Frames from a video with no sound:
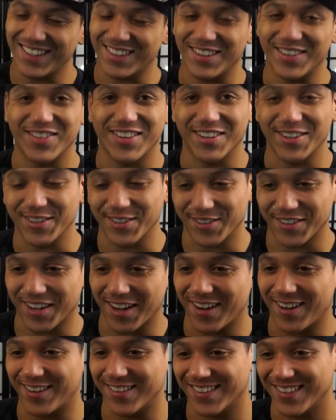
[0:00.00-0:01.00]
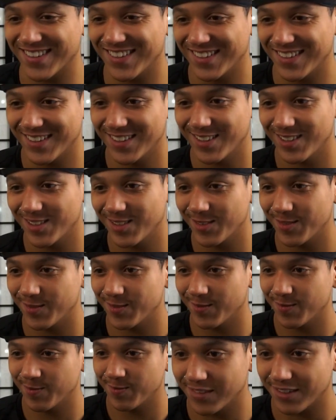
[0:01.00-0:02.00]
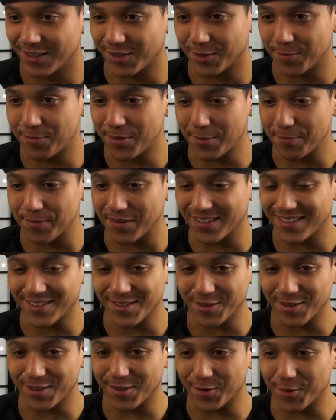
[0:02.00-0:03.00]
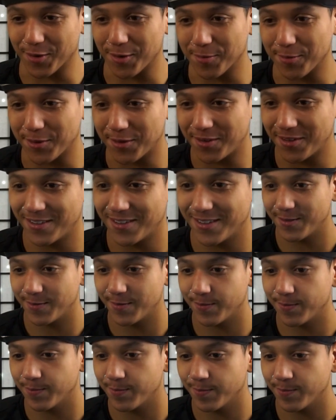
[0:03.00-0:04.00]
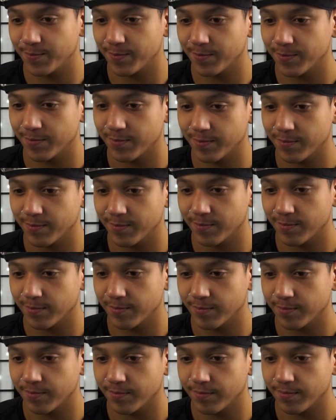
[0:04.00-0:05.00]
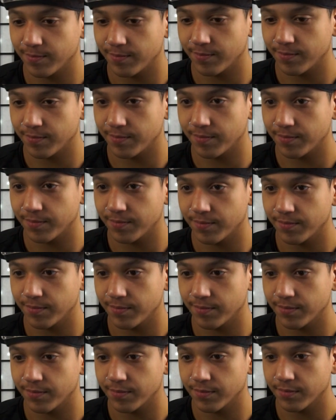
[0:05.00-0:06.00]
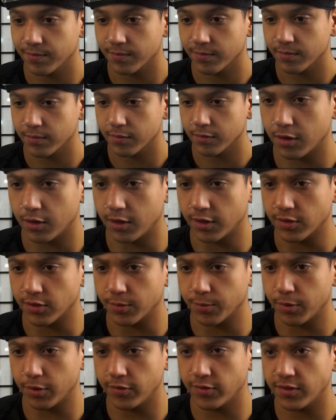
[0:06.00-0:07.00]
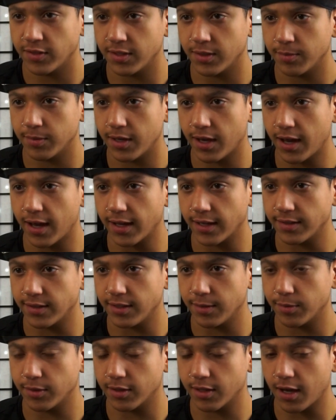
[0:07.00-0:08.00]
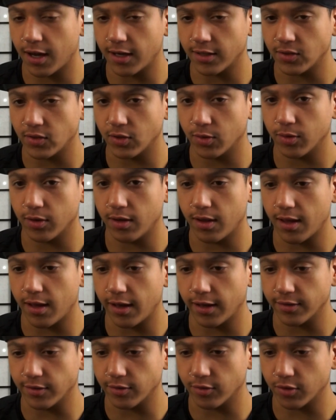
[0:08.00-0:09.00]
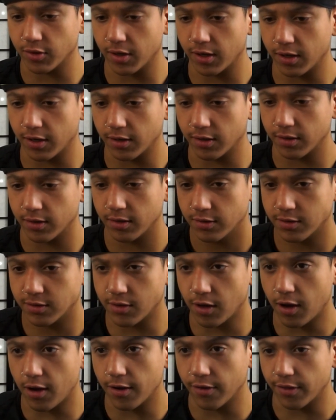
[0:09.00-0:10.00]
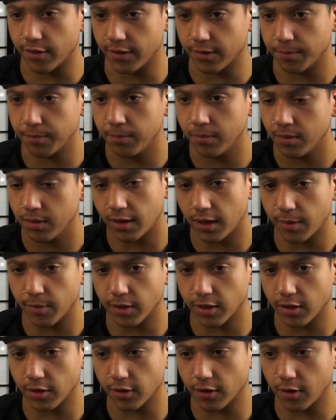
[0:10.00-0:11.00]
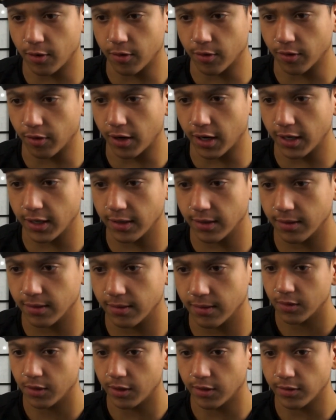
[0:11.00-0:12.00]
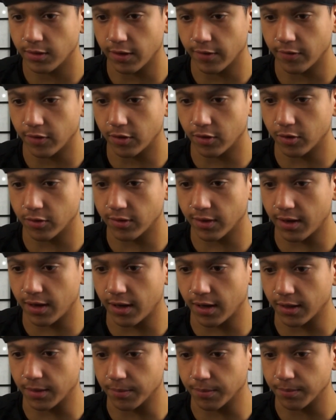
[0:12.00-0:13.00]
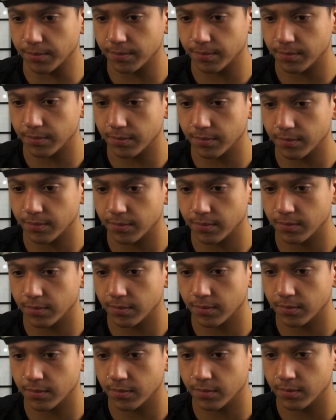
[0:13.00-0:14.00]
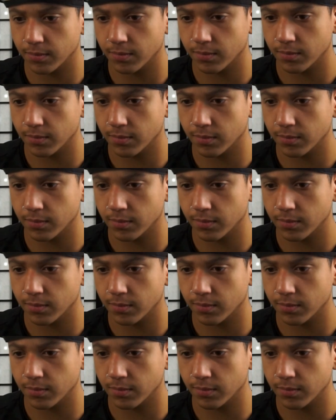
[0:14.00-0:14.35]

I love the little dog. Little puppy, so adorable. They were clearly trying to stall for time. Alright, so both Team Guy and Team Kakashi realize they're trying to stall them. Time to get going, right? You guys have little time. I never